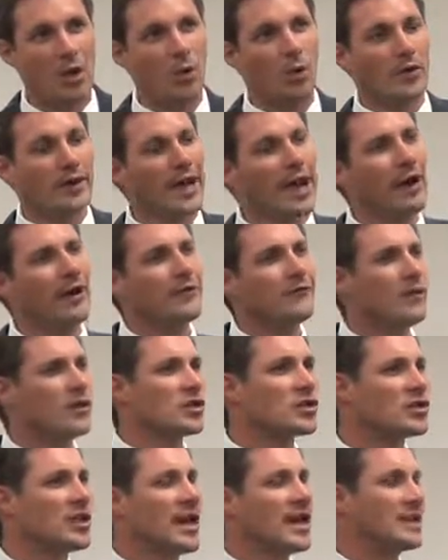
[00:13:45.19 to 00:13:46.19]
Well, now in
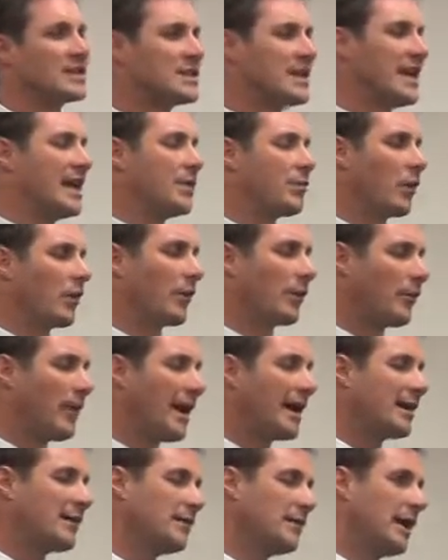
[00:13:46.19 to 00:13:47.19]
verse nineteen, where we
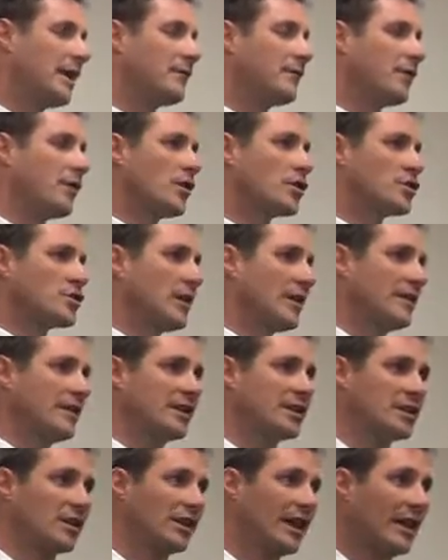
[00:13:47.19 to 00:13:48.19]
read in, in First
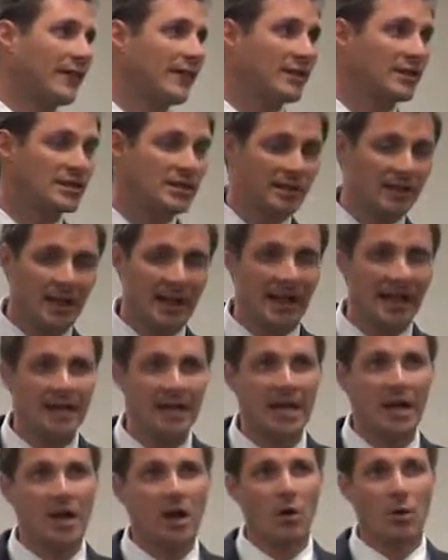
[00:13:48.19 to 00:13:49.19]
Corinthians eleven tonight,
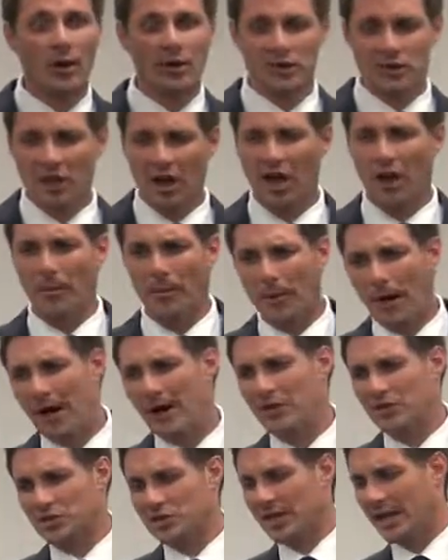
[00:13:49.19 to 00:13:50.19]
we saw
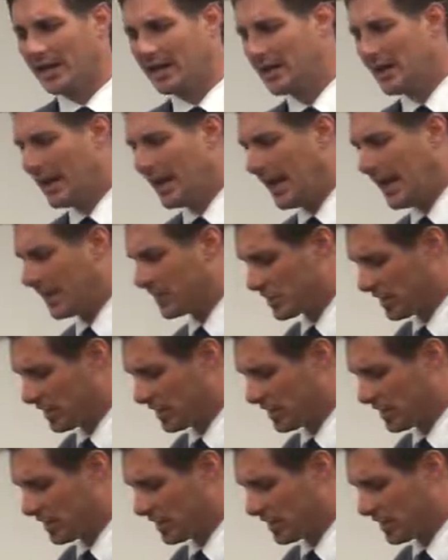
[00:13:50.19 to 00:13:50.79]
Paul said, he